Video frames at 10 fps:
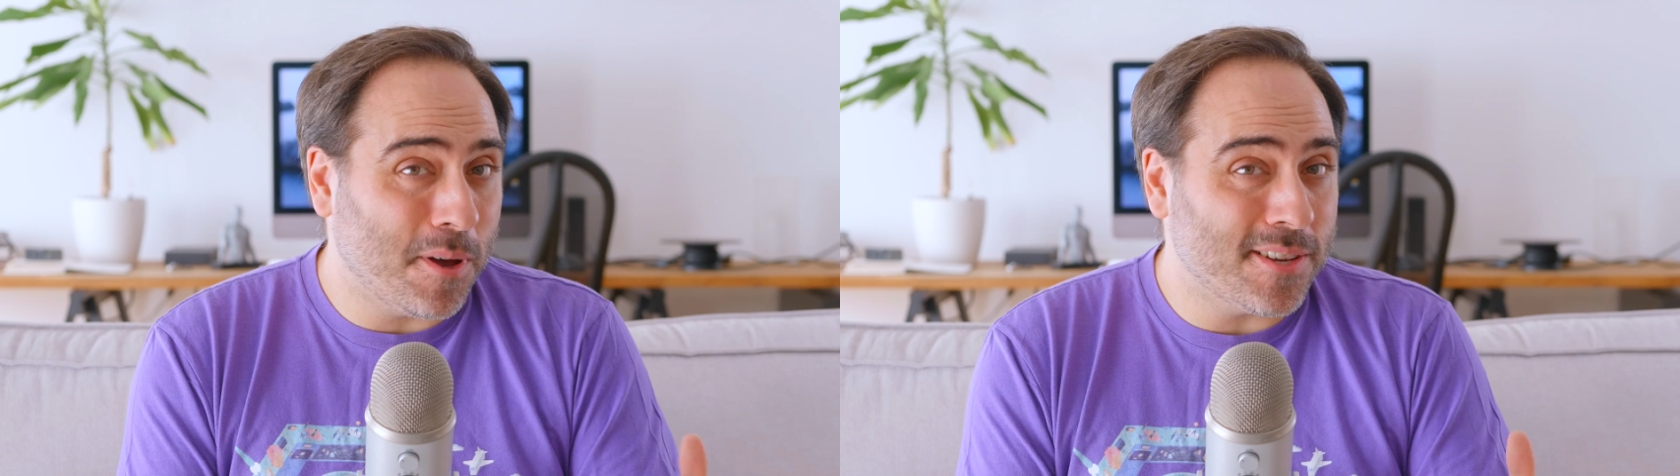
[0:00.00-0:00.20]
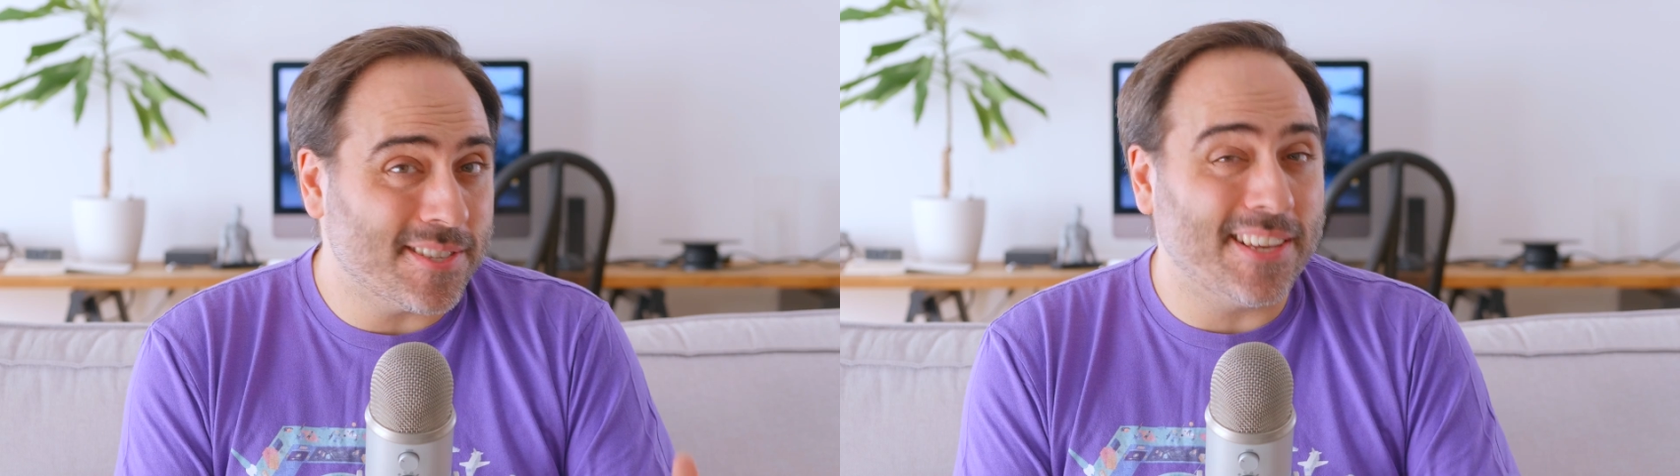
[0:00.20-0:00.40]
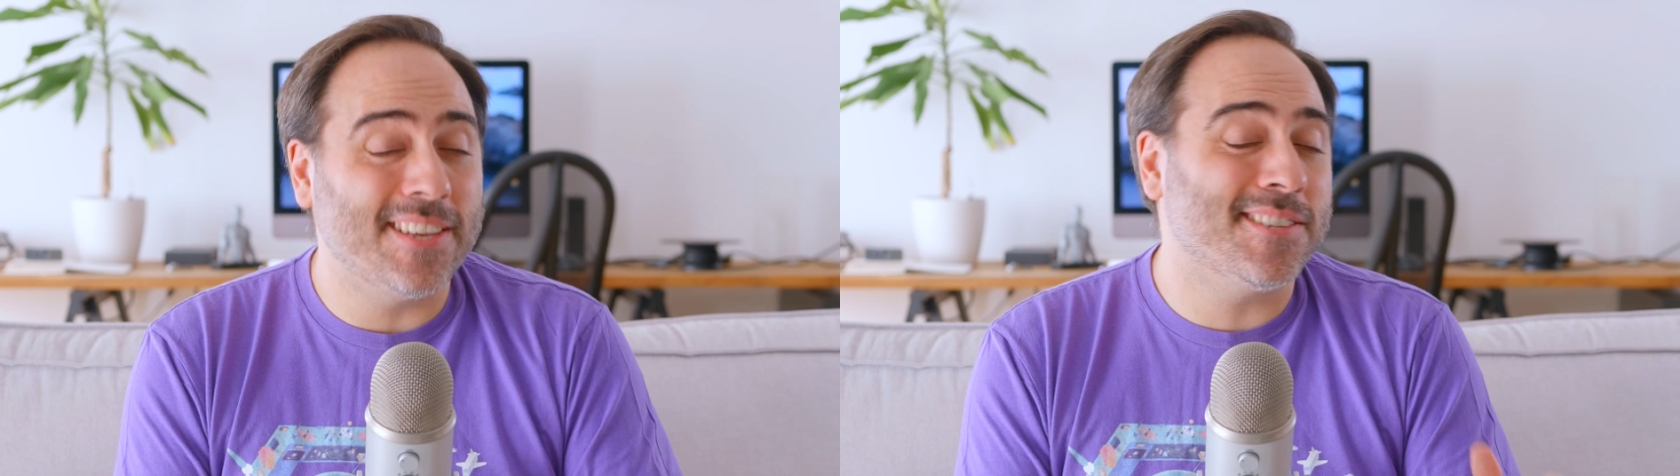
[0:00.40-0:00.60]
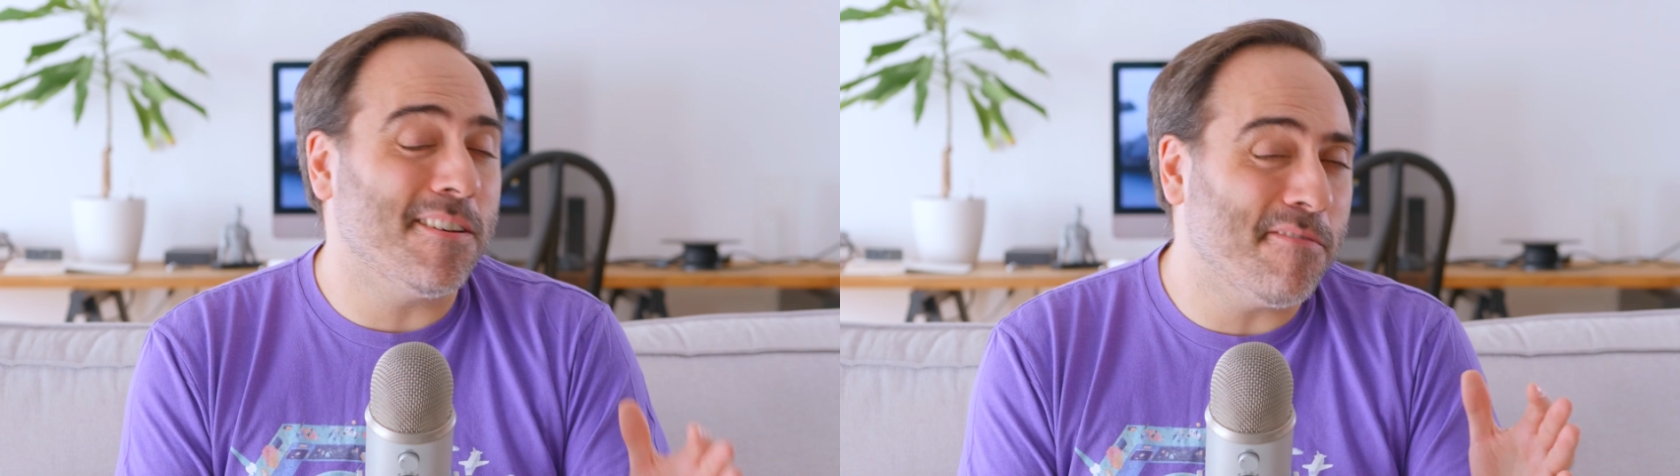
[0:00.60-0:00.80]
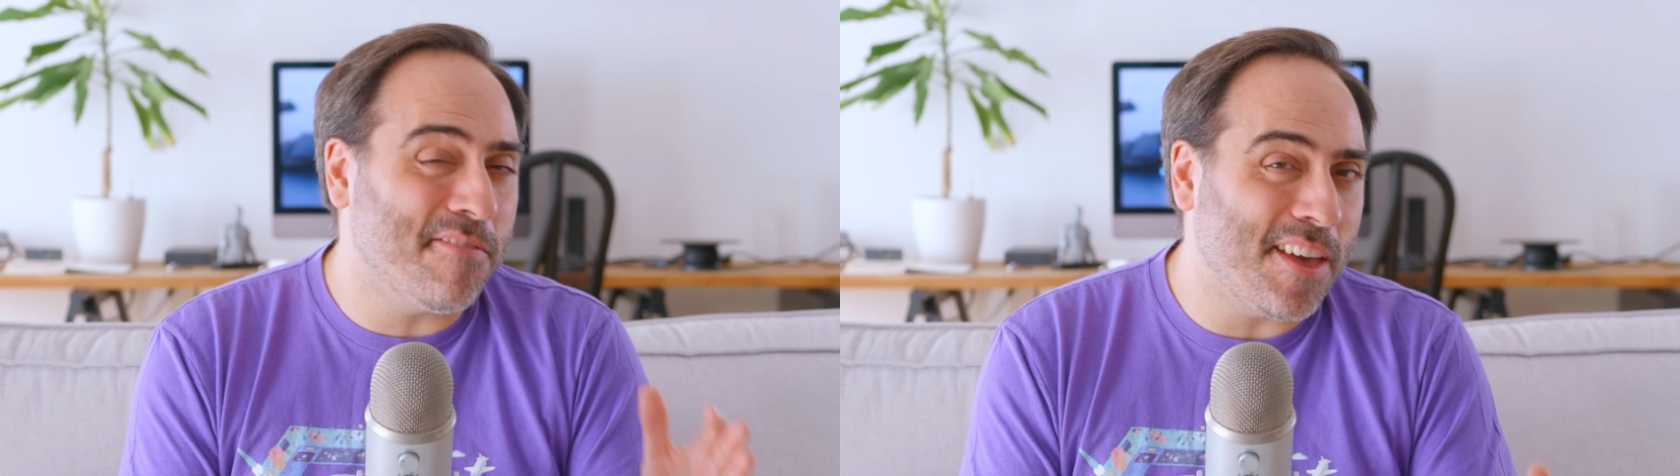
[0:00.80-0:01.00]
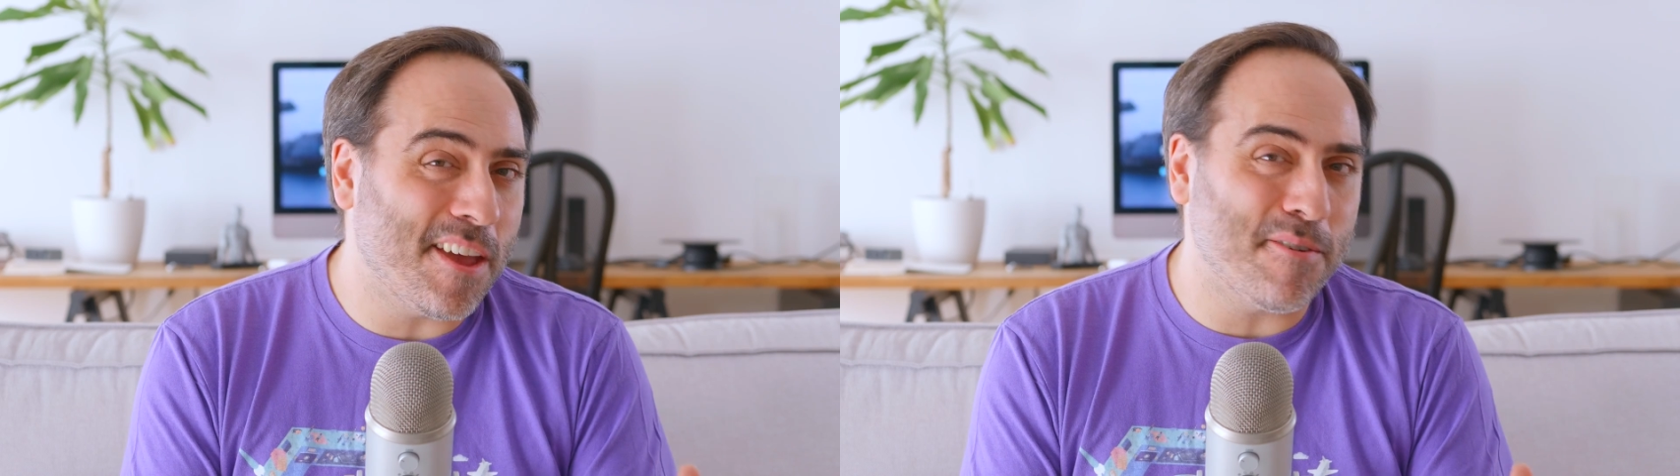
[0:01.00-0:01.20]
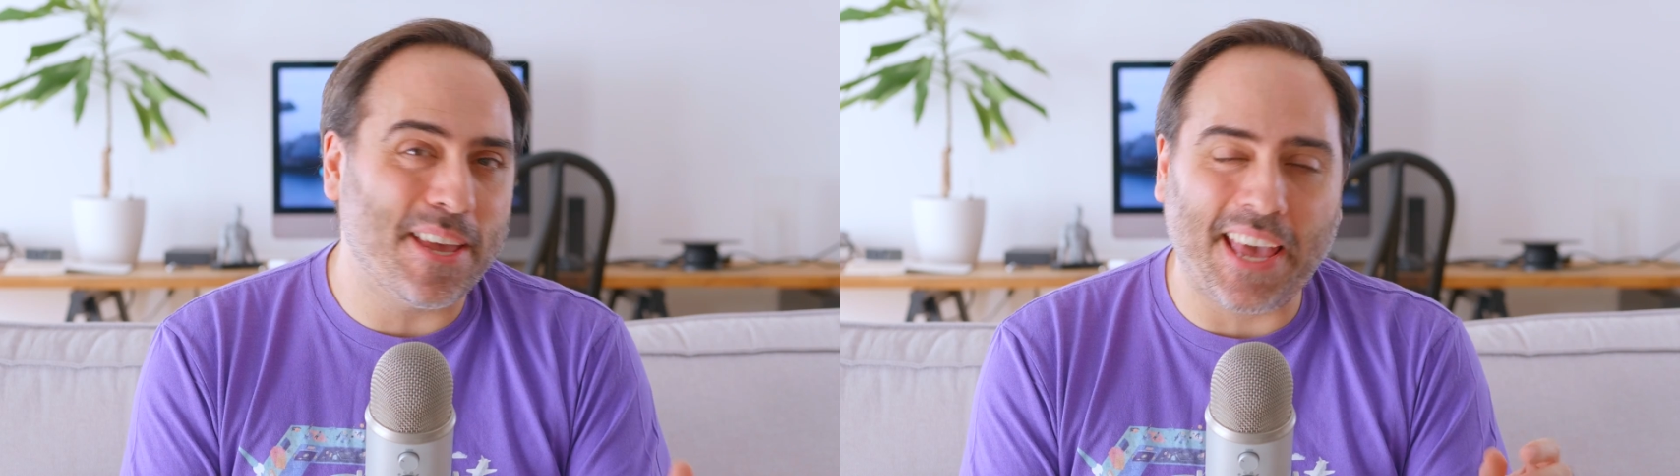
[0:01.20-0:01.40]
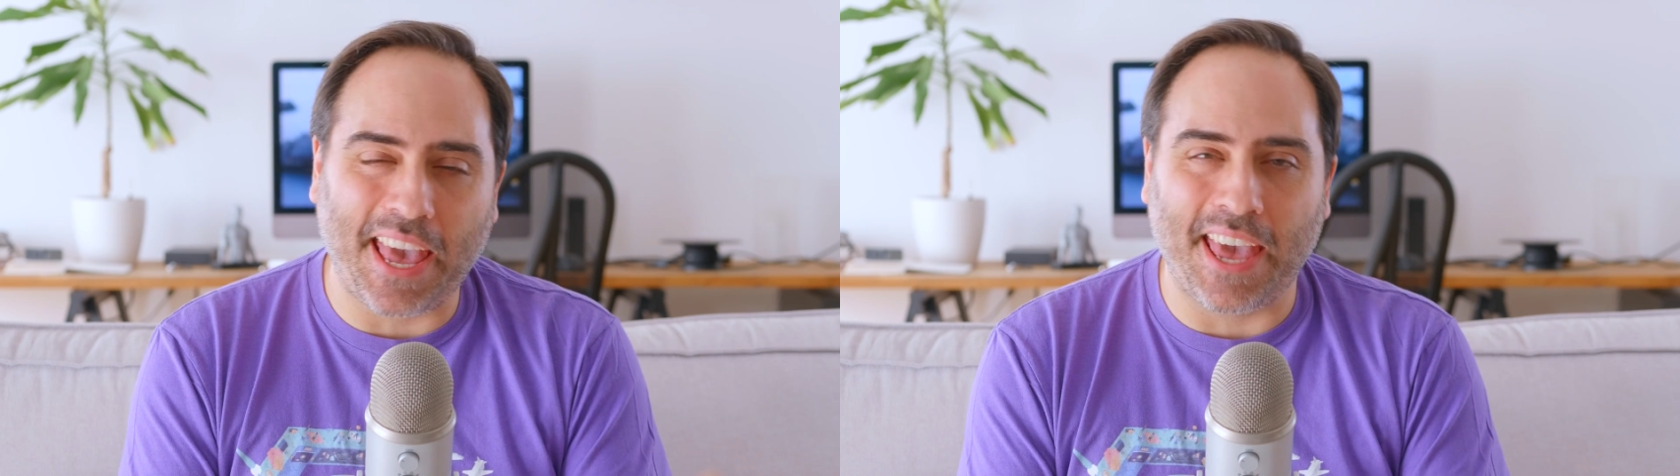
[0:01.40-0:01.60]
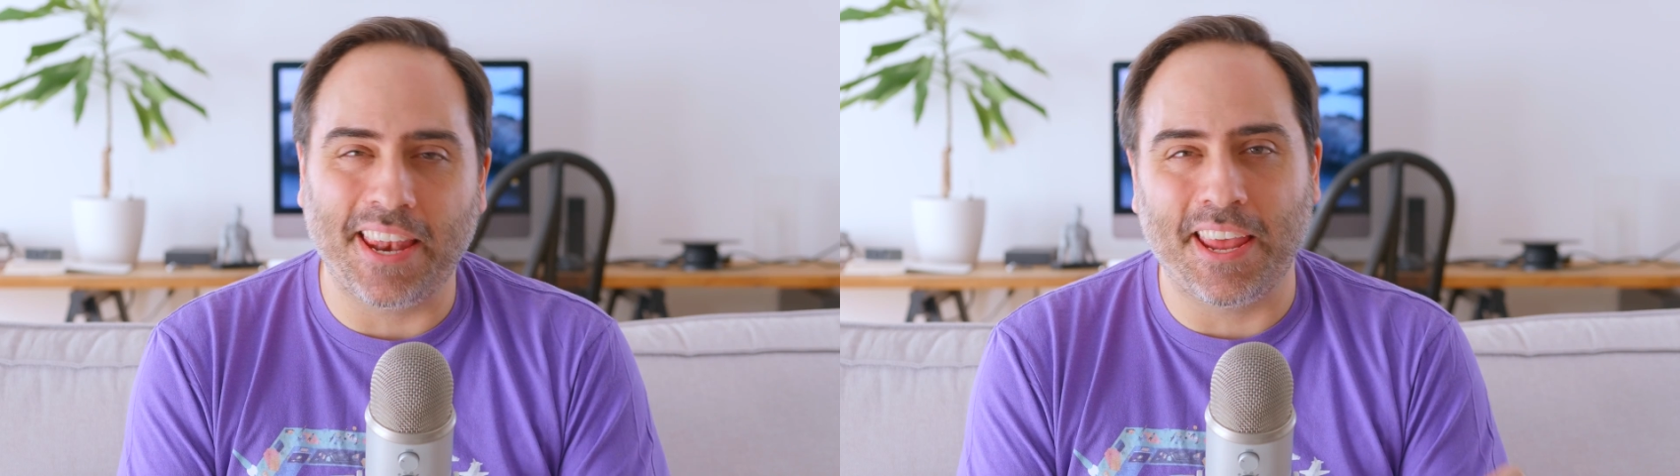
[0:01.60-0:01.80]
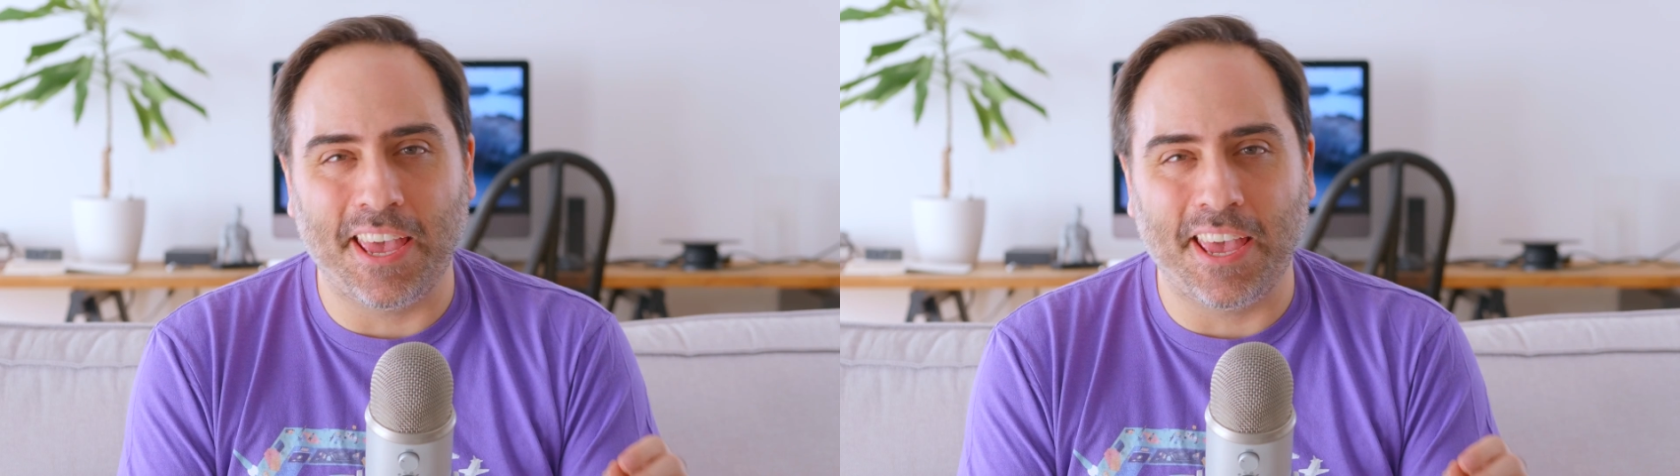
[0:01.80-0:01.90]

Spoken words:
bust is a very hit